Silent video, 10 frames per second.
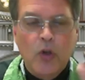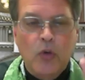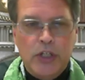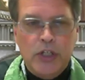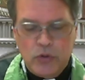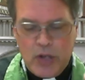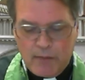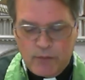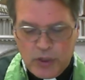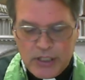which you
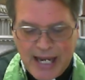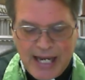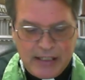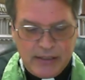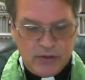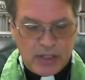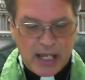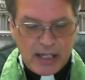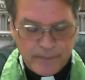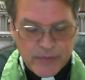have ordained,
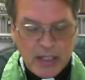okay?